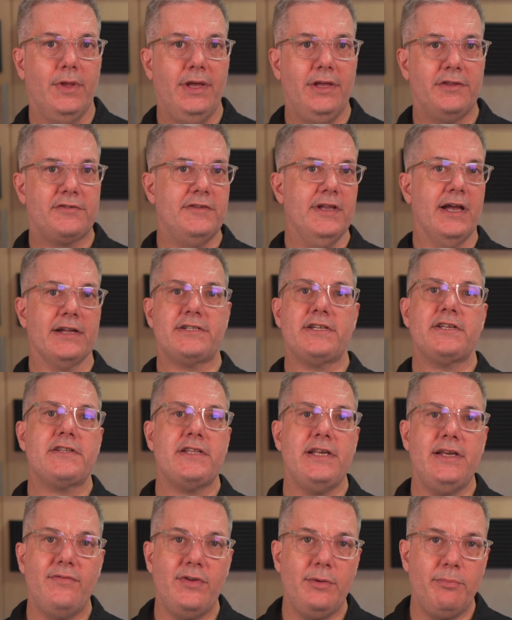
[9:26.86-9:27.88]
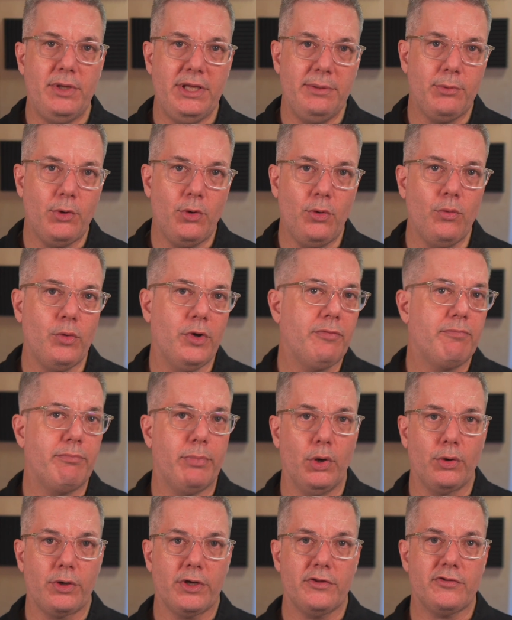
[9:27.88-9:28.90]
It's not deceiving people with
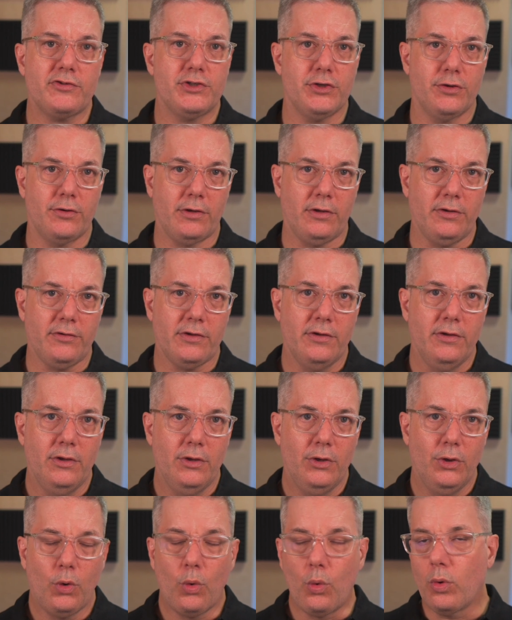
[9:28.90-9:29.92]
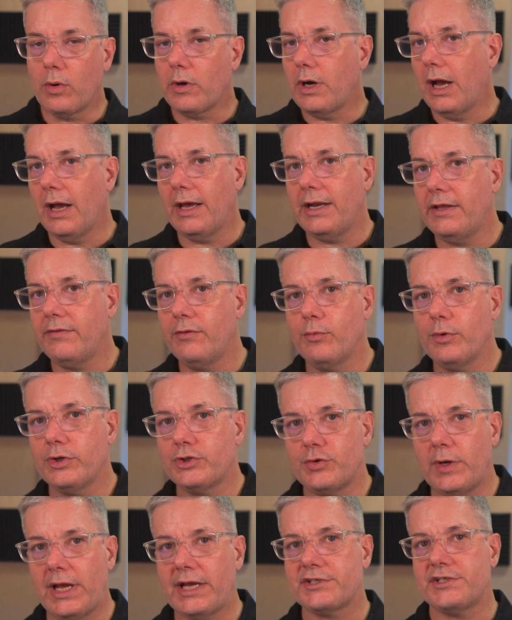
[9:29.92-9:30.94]
bogus journals or hiding the
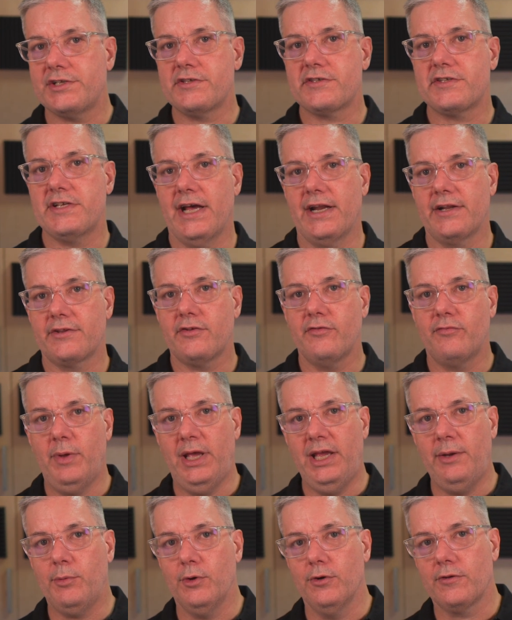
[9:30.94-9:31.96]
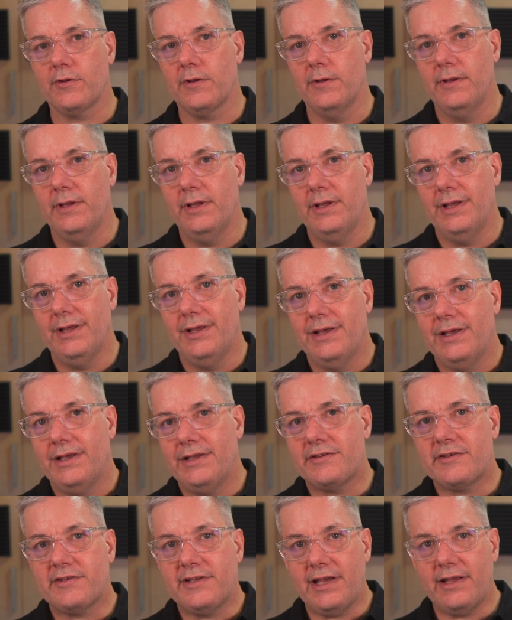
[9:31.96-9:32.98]
retraction status of papers.
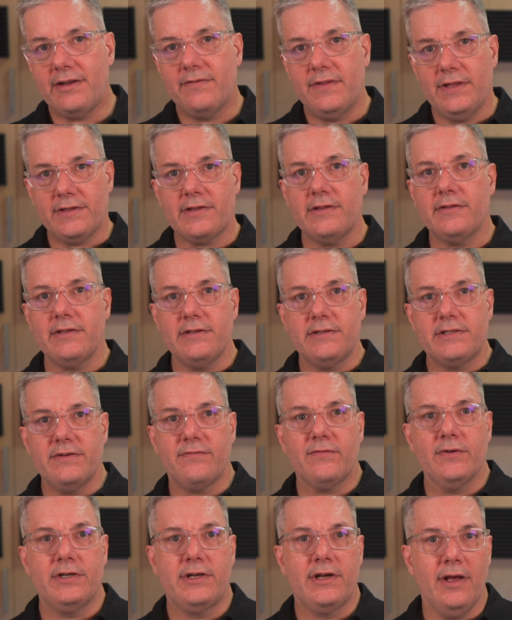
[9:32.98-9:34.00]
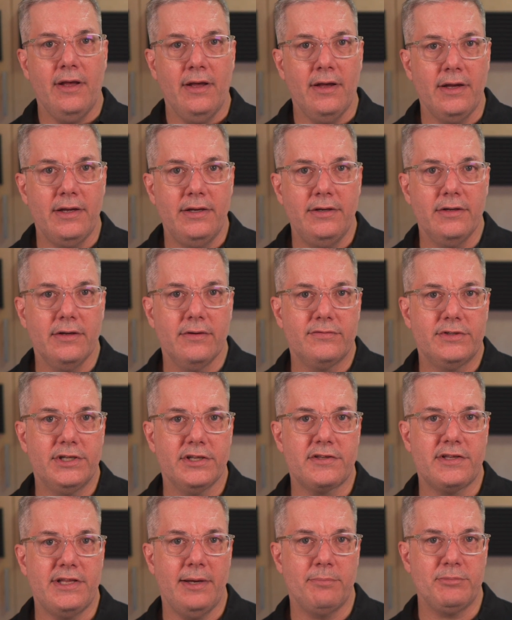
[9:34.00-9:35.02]
Instead, this is a different kind of
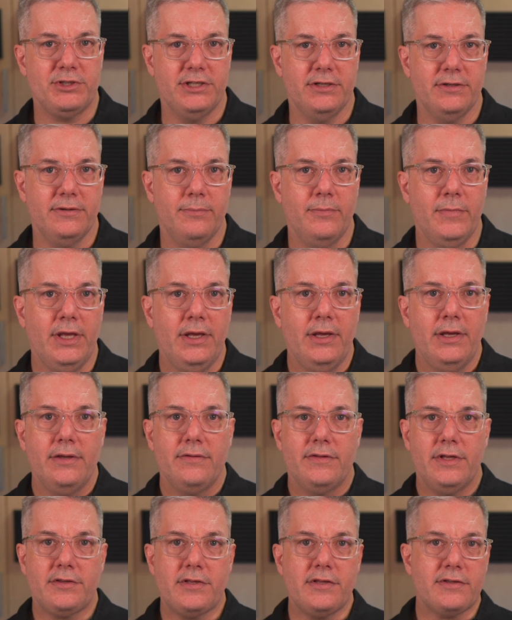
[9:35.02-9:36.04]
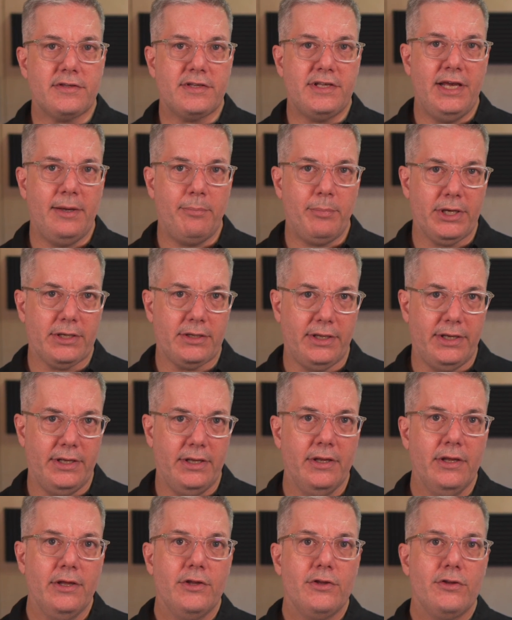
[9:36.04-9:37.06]
deception. This is
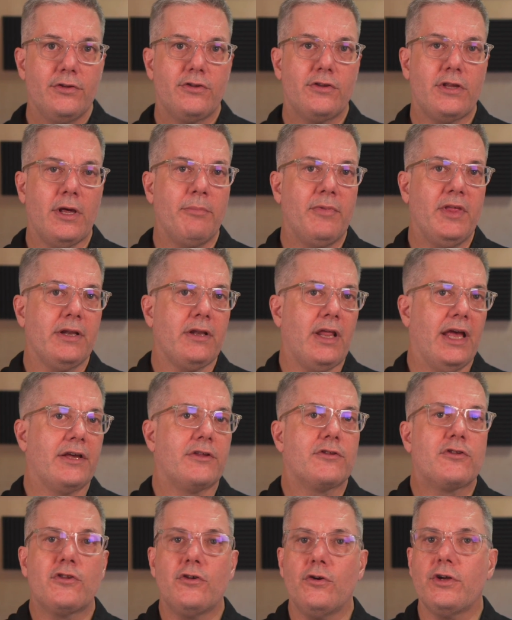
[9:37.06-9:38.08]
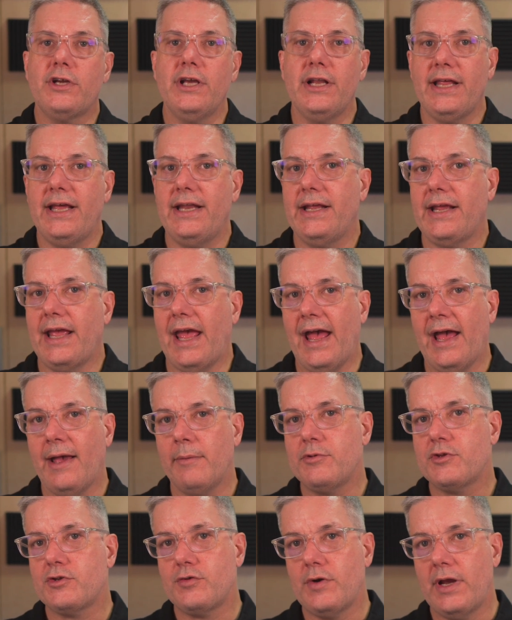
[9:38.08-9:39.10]
typically something like circulating
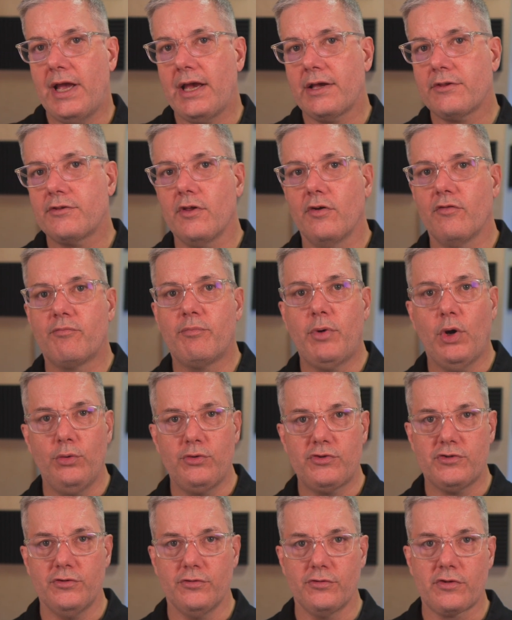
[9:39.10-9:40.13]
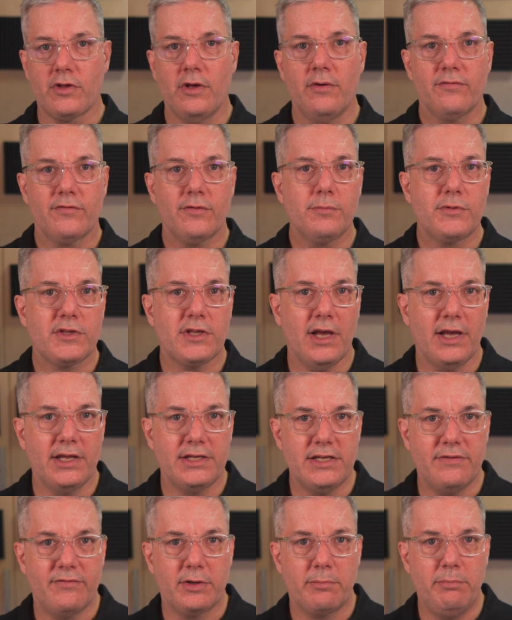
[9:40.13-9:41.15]
abstracts of posters from
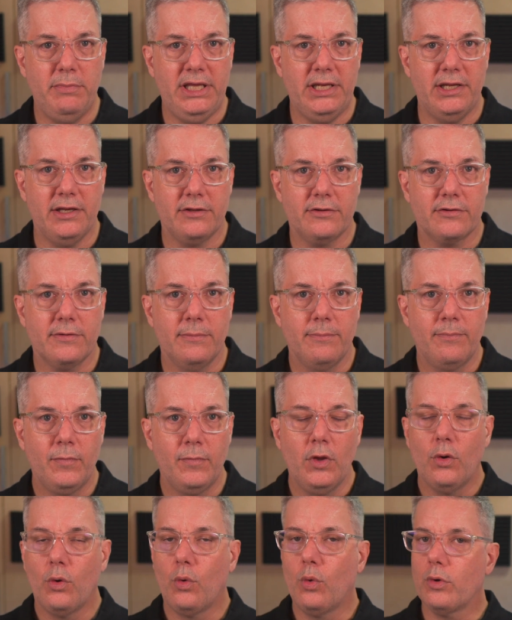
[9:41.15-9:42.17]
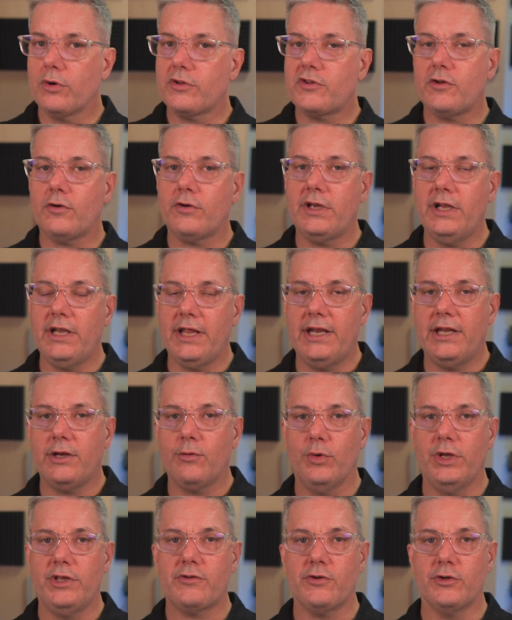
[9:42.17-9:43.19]
scientific meetings, or circulating
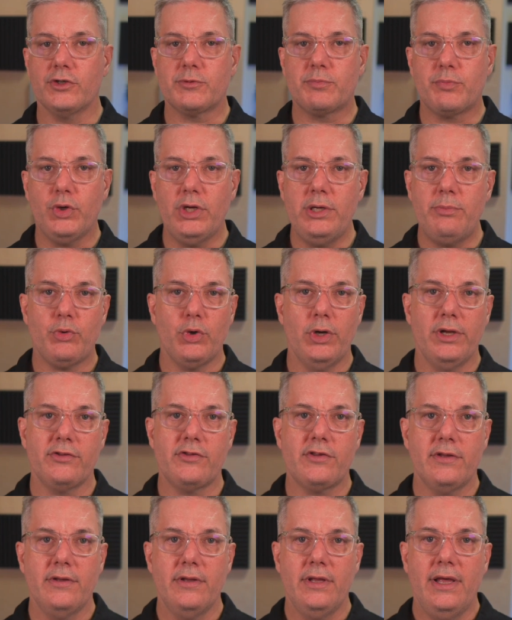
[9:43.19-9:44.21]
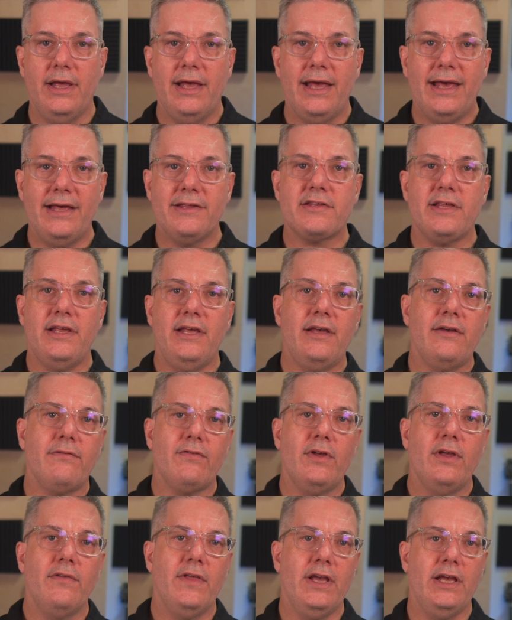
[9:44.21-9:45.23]
research preprints as
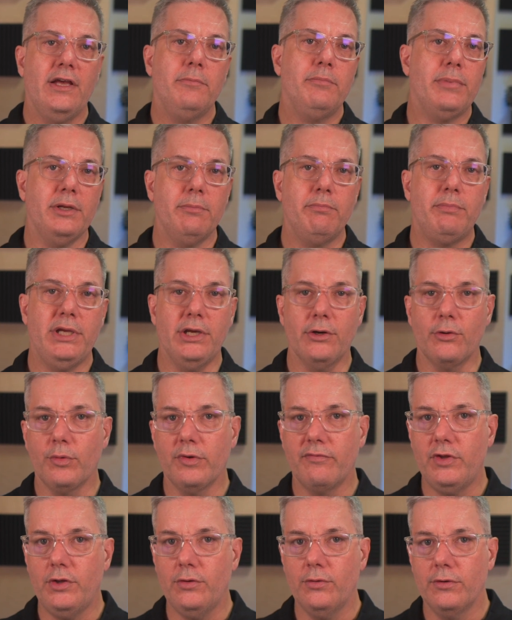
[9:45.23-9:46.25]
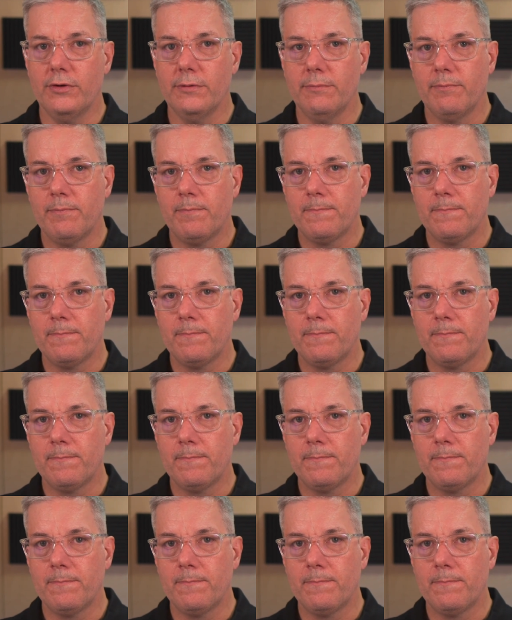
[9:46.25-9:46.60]
if they had been peer-reviewed.